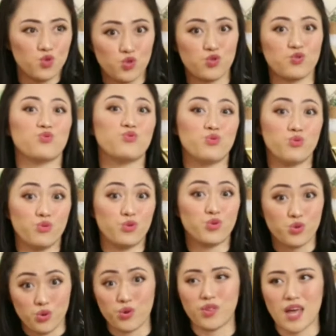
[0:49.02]

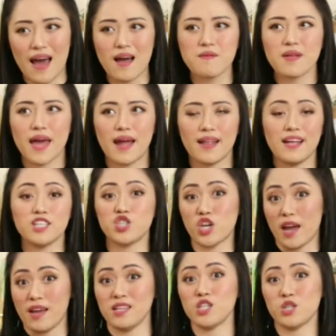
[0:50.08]
to do that, and it
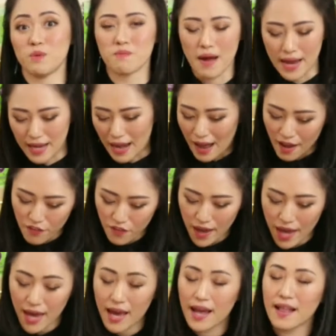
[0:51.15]
changed my life.
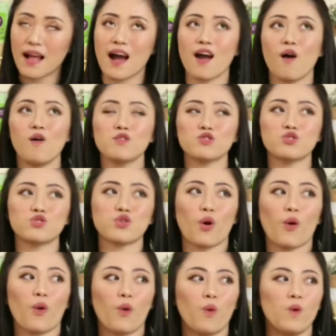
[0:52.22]
And I
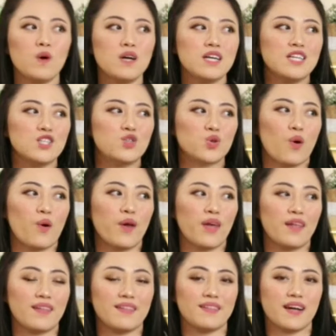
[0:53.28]
also
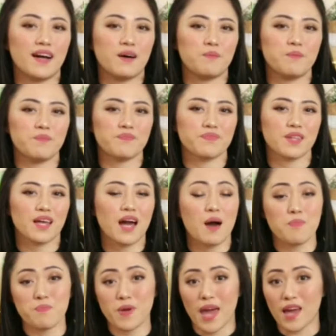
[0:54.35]
joined
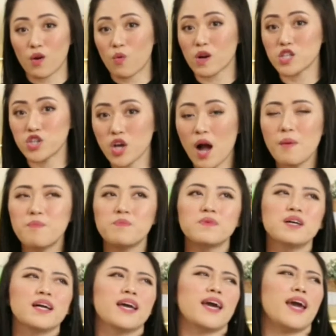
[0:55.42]
cupcake
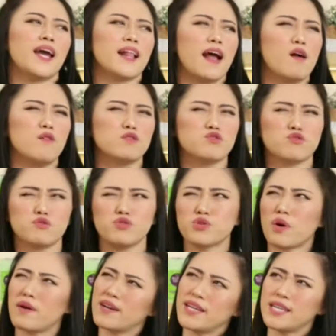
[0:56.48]
workshop, and I also
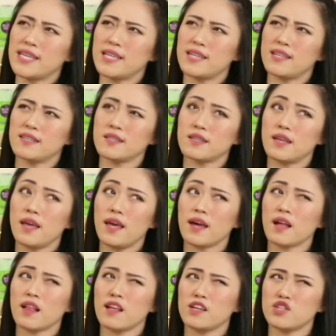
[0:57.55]
joined
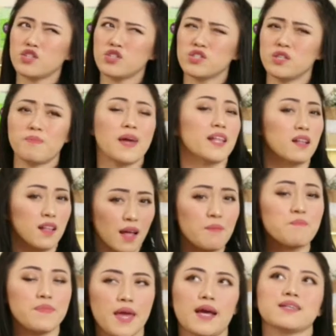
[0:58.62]
English debate
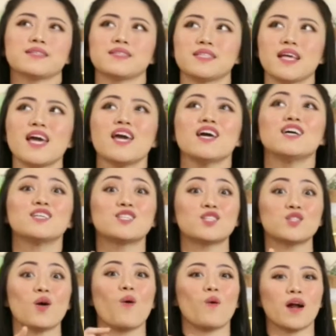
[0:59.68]
club. Yes,
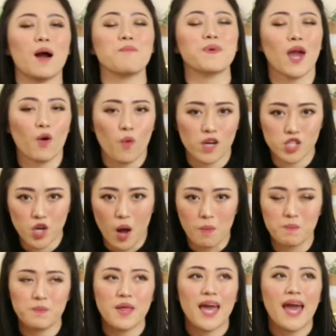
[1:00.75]
so cupcake
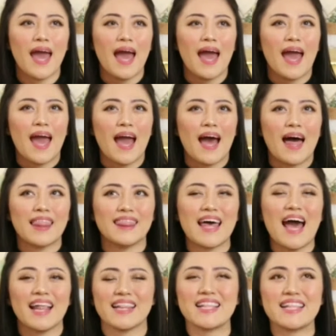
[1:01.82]
workshop,
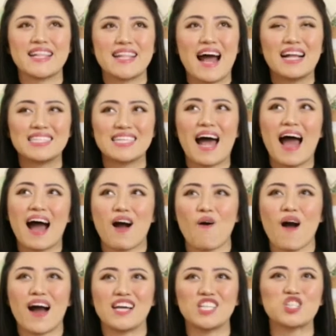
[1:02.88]
that's
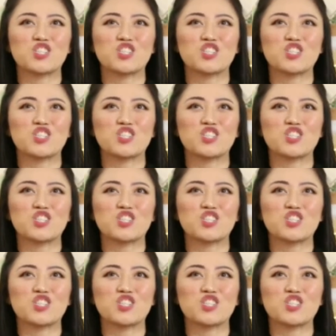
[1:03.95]
how I